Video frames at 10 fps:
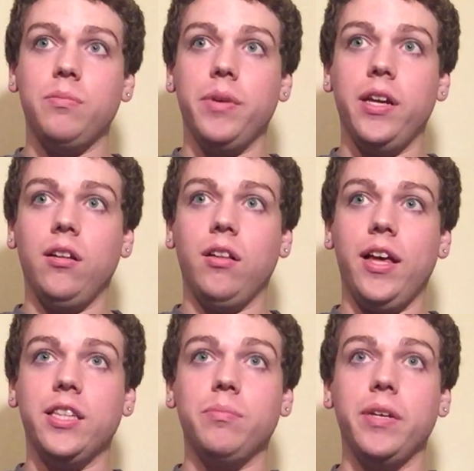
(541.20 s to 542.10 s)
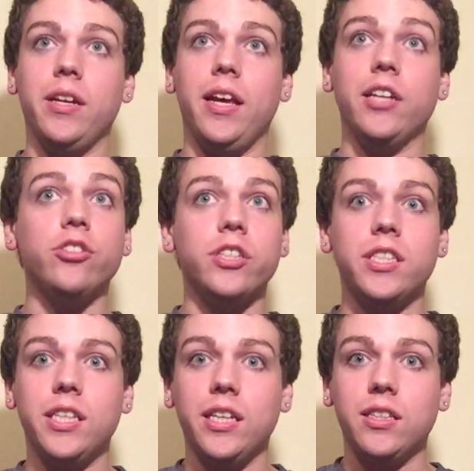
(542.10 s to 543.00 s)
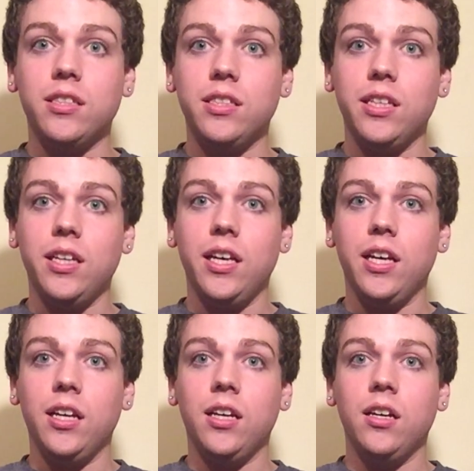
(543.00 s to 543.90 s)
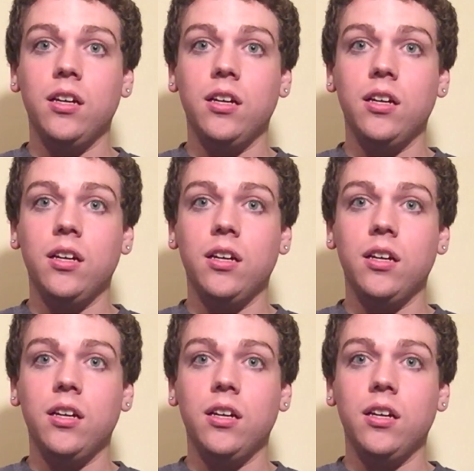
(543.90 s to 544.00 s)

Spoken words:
been interesting seeing